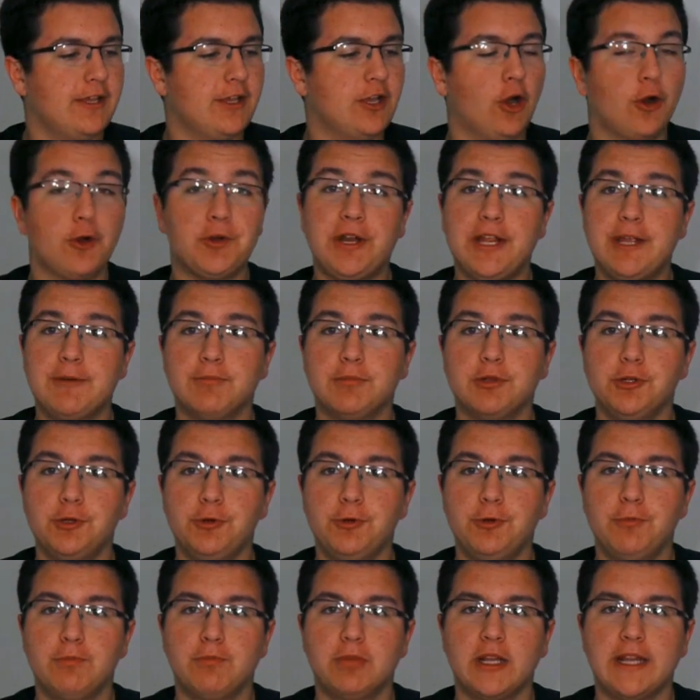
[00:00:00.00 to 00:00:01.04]
Guardian
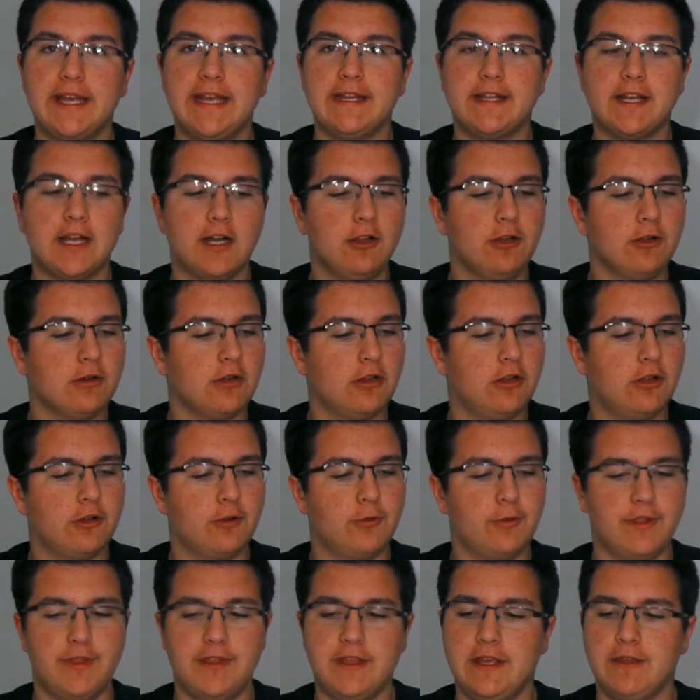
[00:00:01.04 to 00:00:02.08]
Blue blade color along
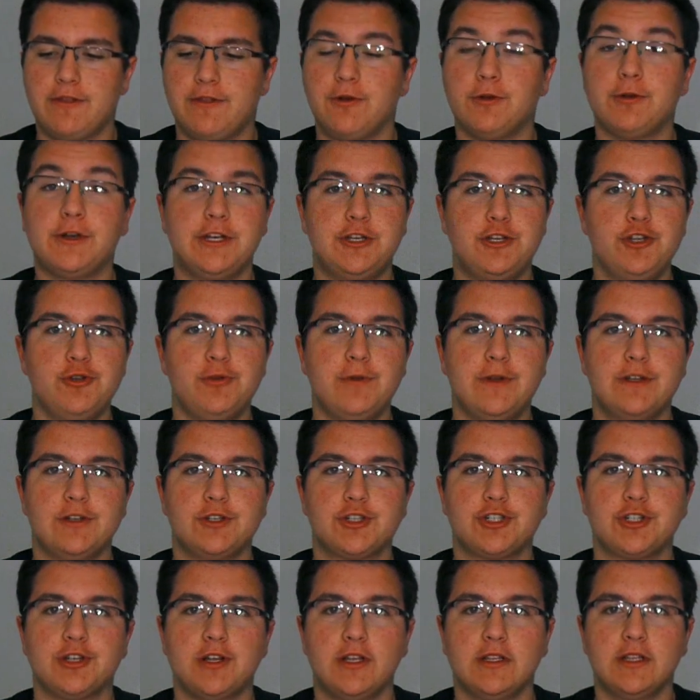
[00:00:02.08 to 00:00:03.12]
with the
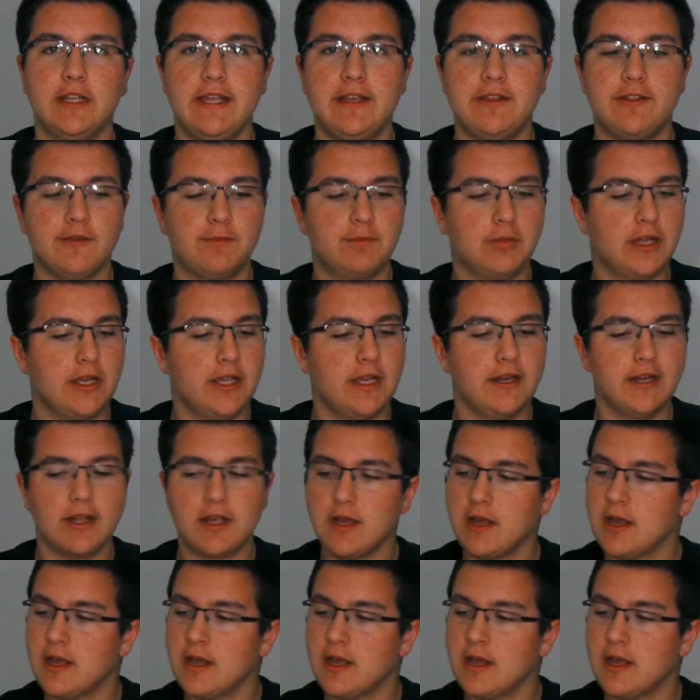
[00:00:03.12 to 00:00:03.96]
32-inch length of blade.